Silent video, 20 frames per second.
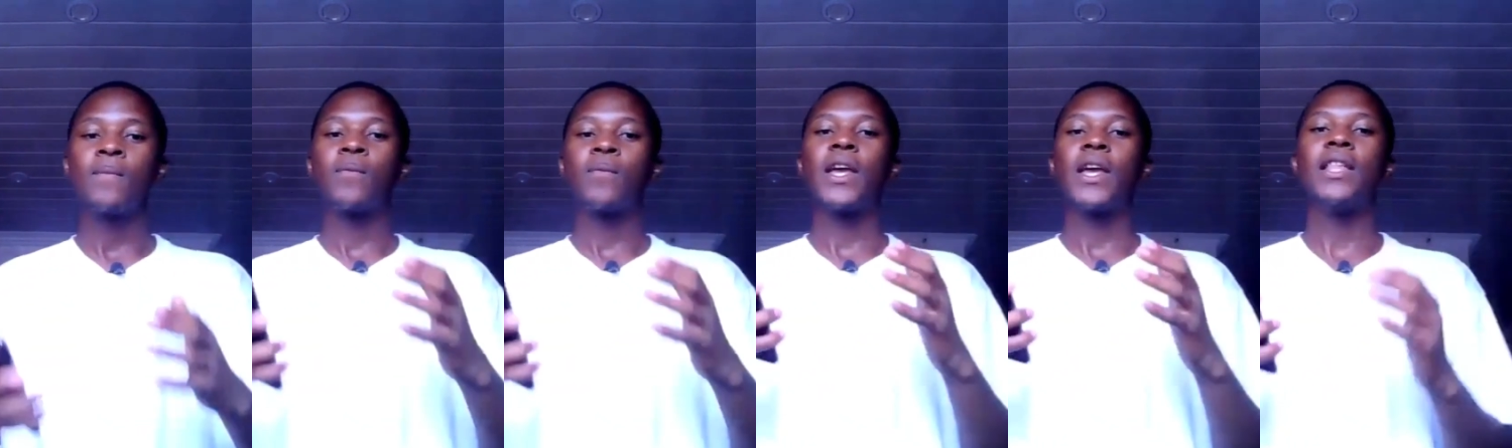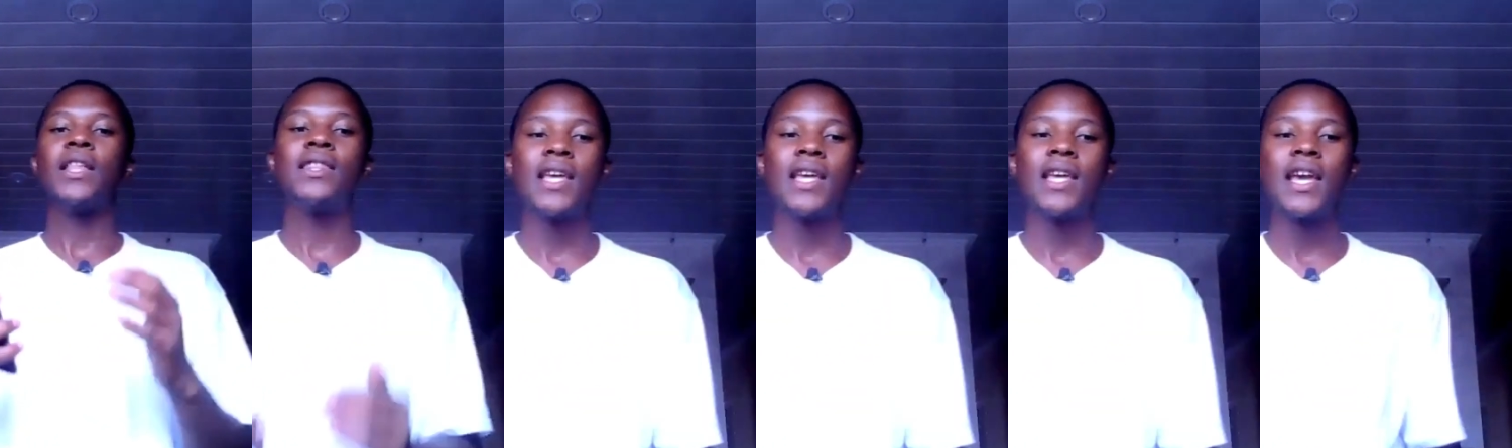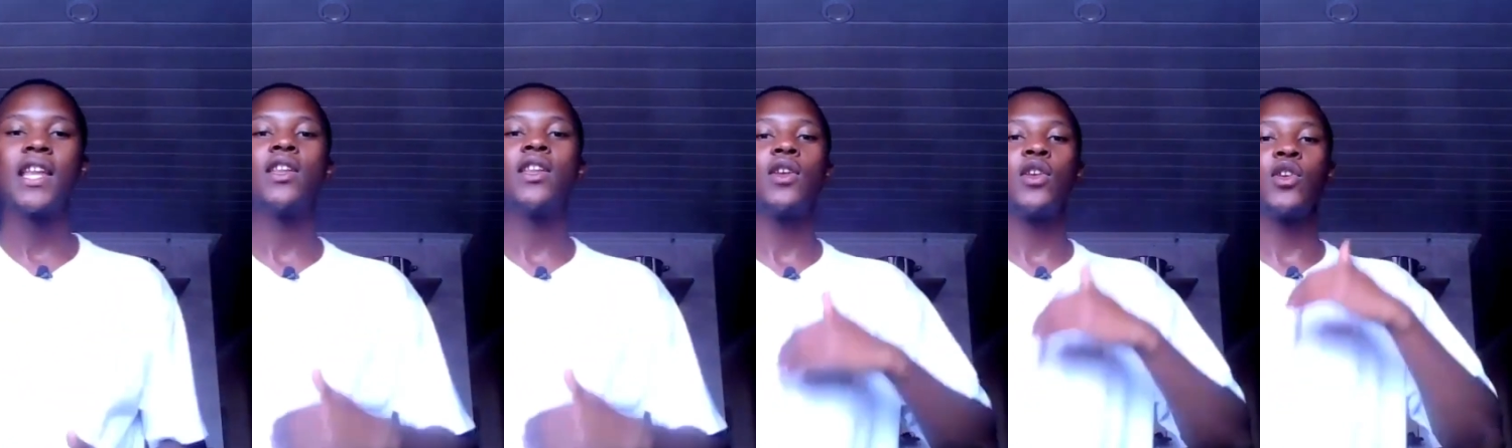And
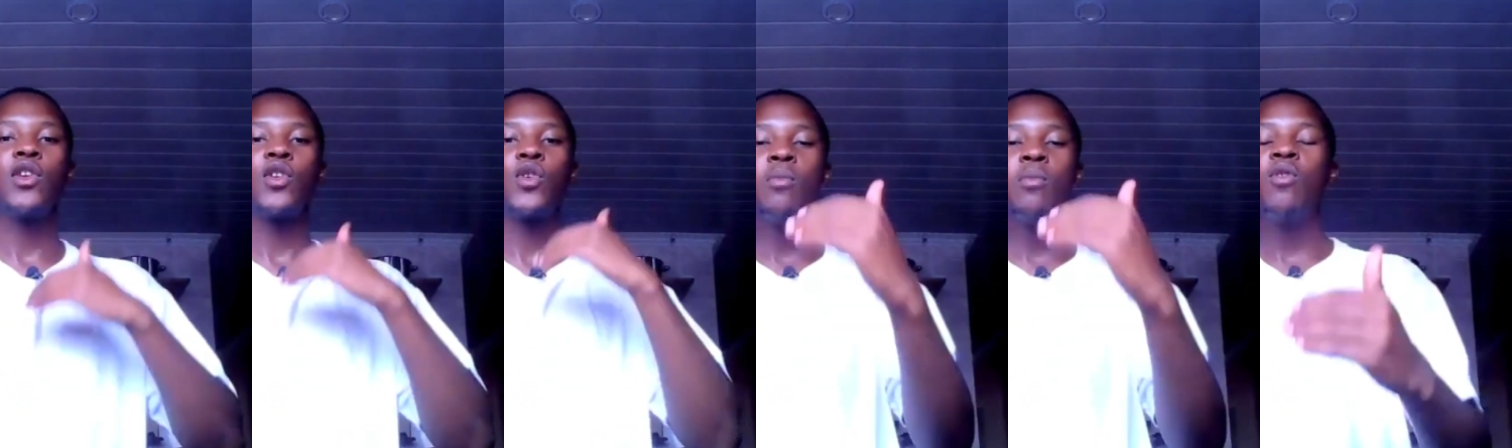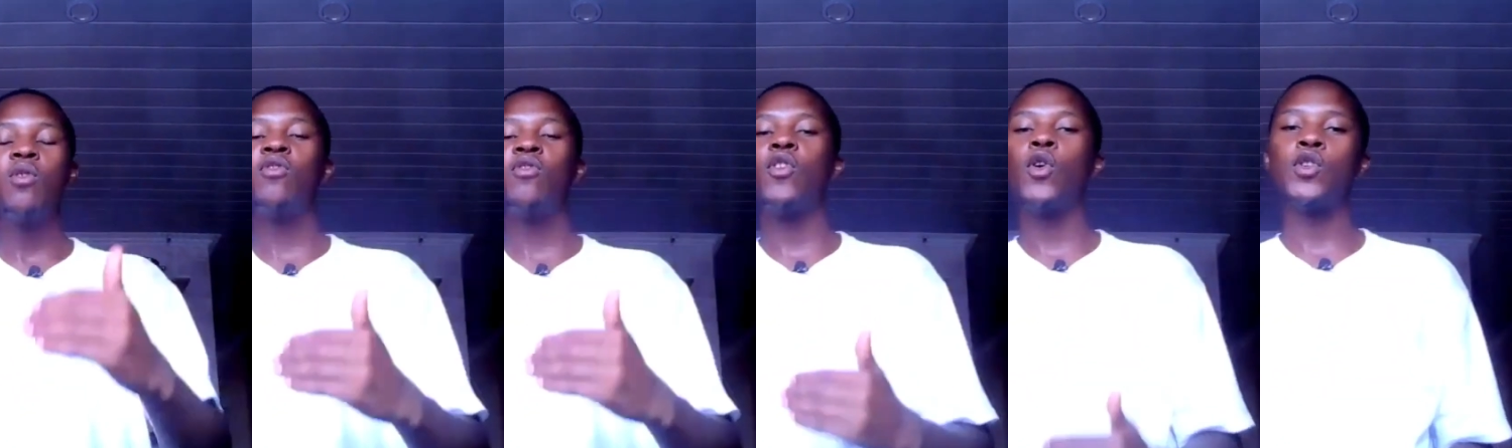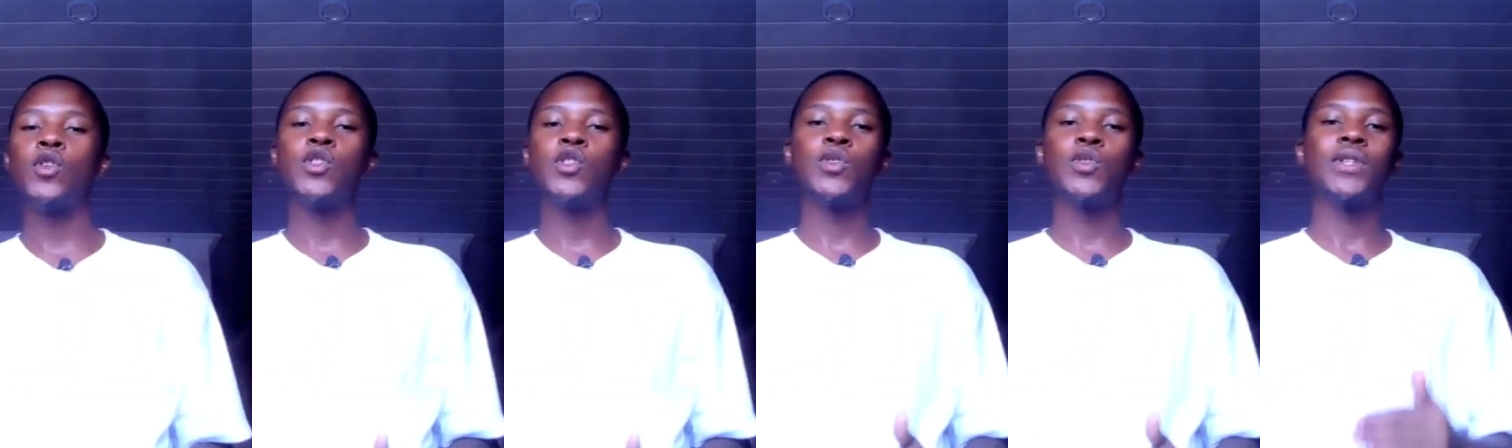then you move
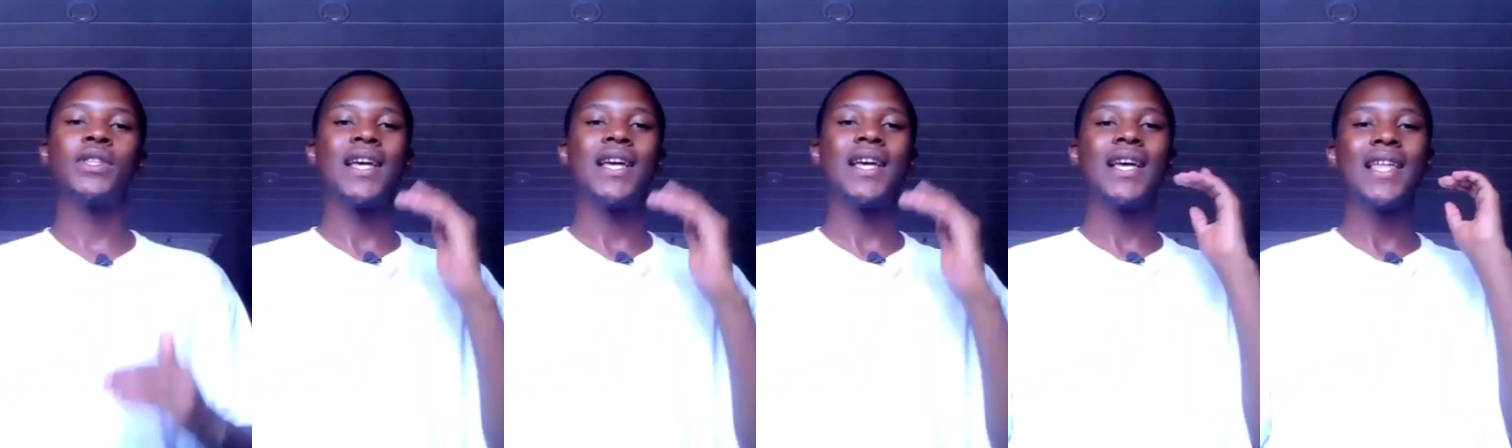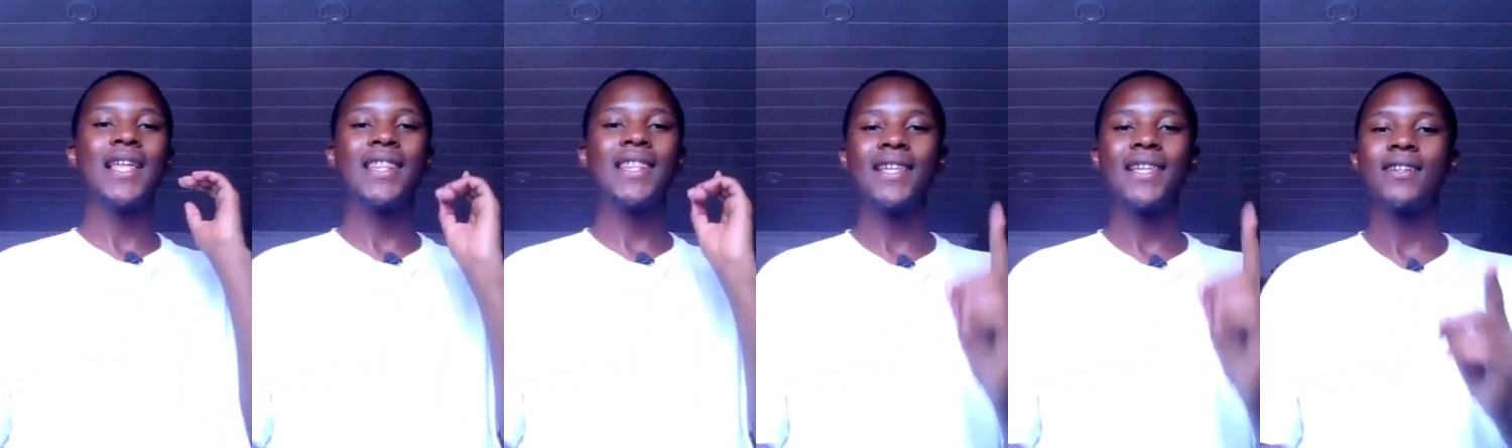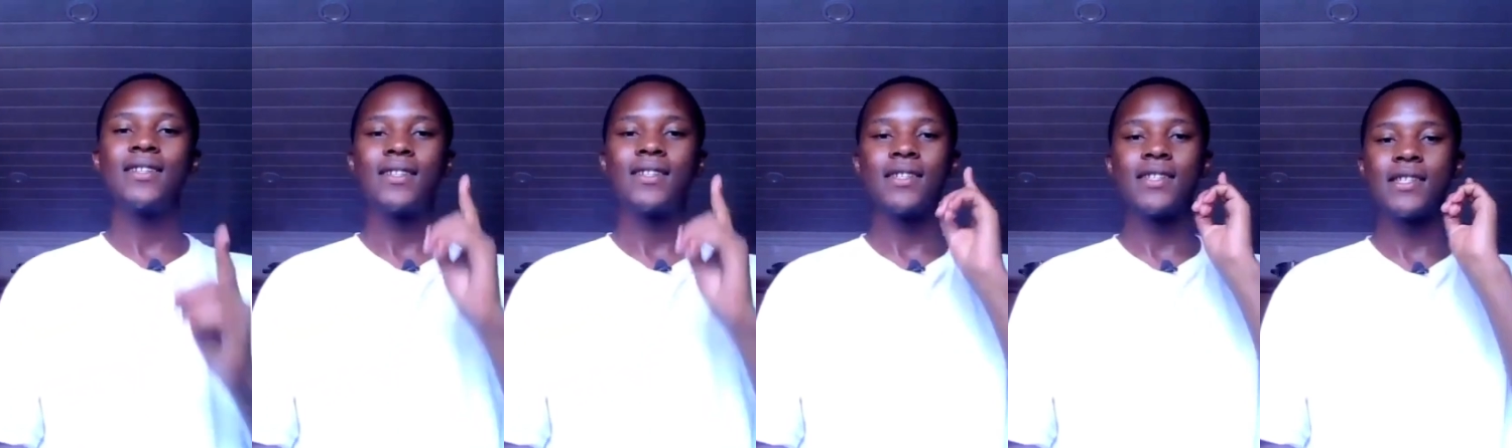on to the
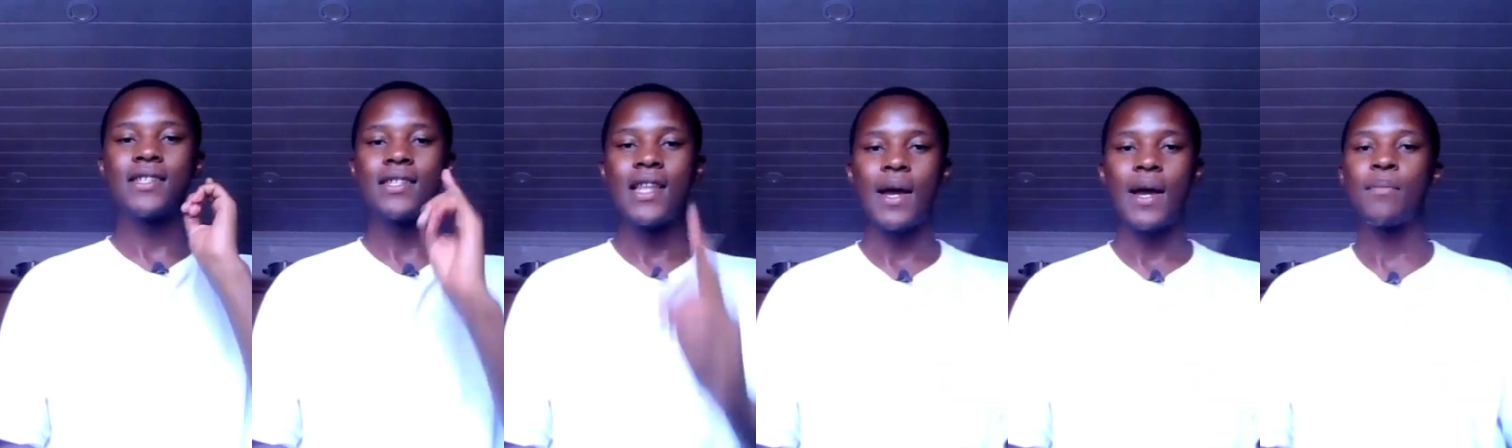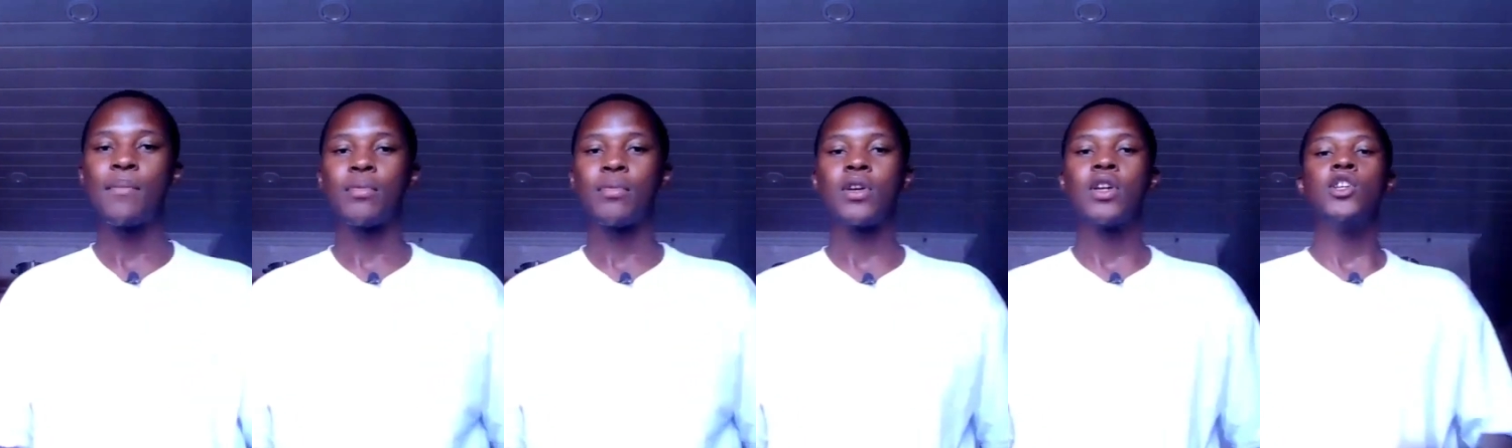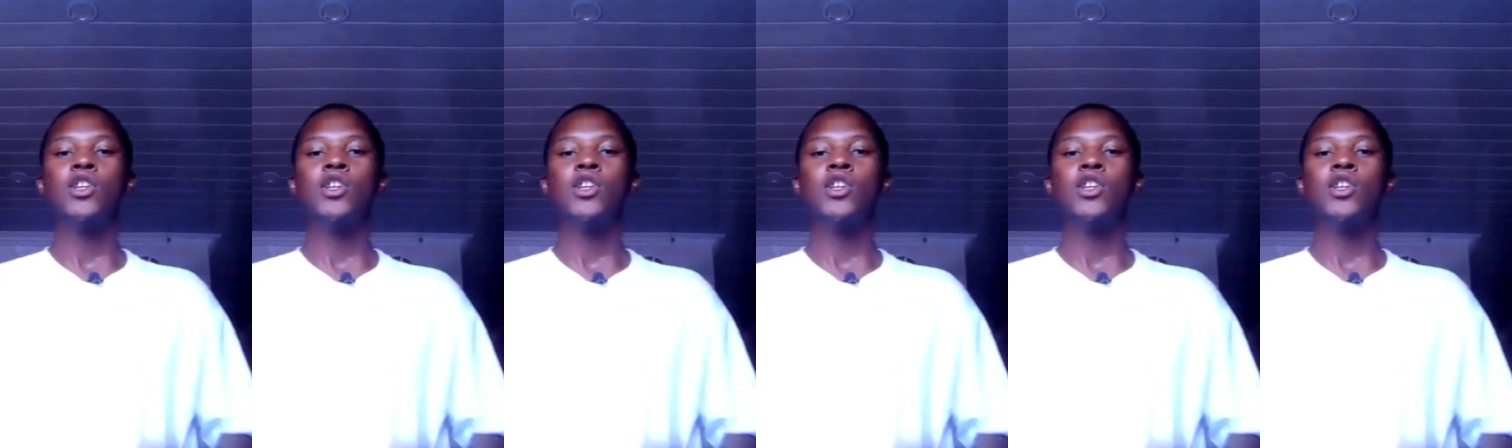third step.